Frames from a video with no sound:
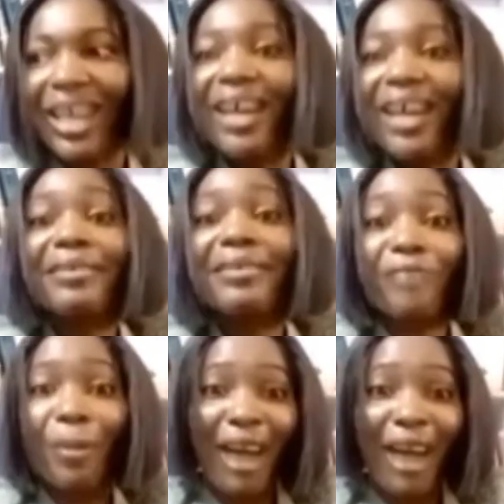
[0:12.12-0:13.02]
right
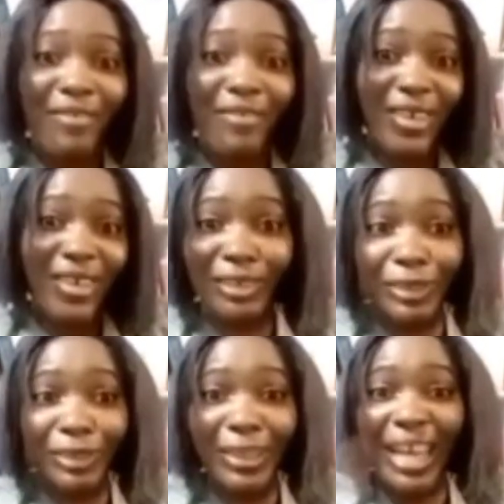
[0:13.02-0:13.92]
from her very first
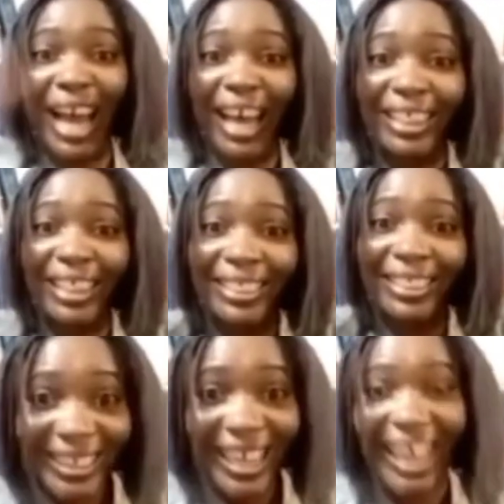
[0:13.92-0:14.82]
testimony. Her
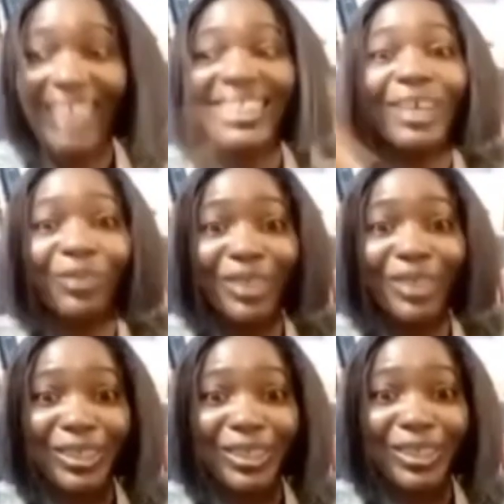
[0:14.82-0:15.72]
dad was the
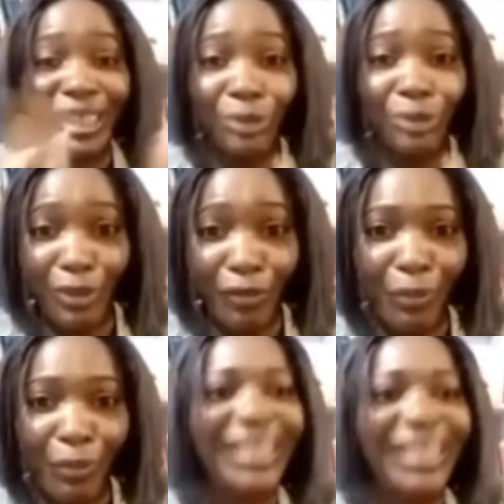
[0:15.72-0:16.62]
reason why she came to
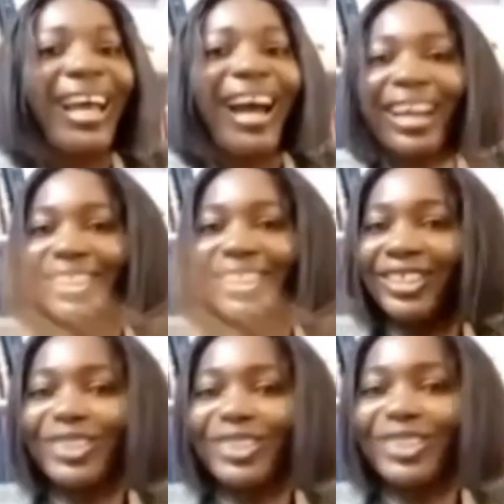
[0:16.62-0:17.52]
Revoobit, and she's
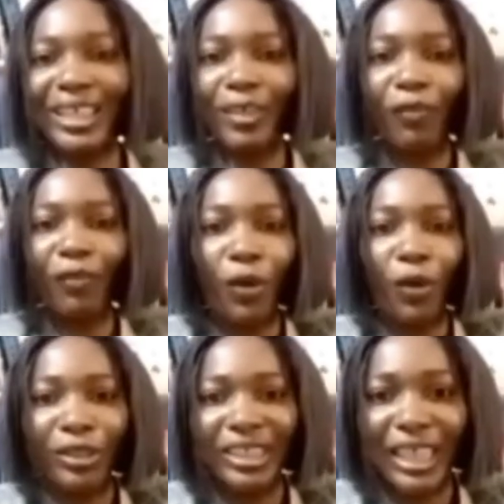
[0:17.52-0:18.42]
just going to take the floor
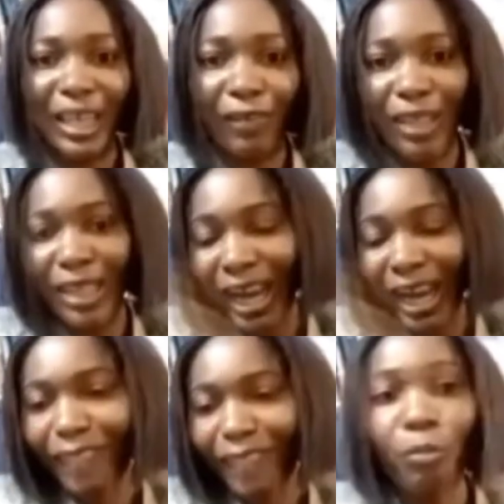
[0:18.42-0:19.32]
this evening
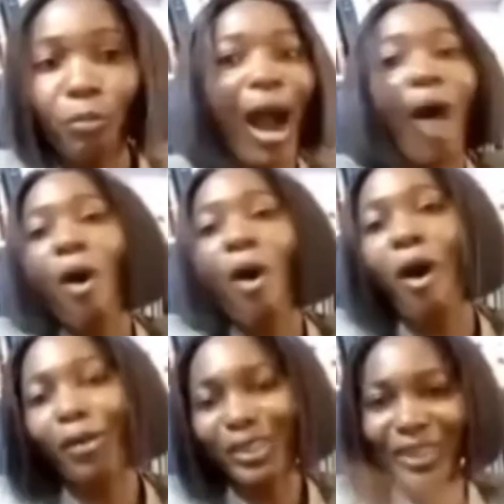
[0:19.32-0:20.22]
and wow
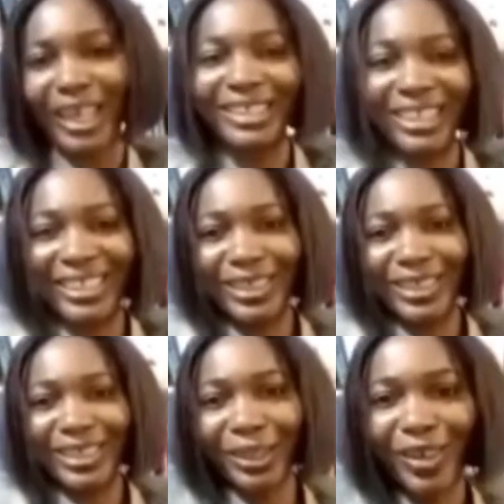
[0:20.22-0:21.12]
us with her
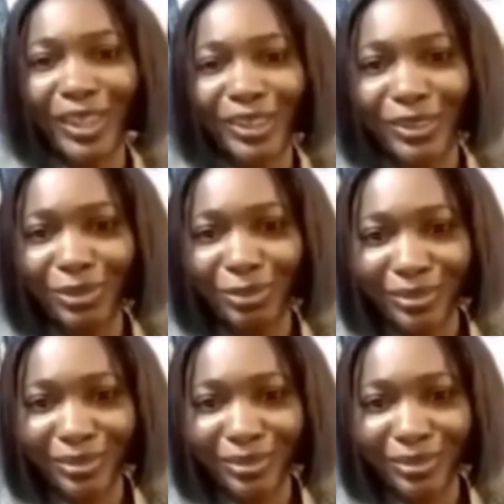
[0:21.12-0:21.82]
testimonies. Over to you.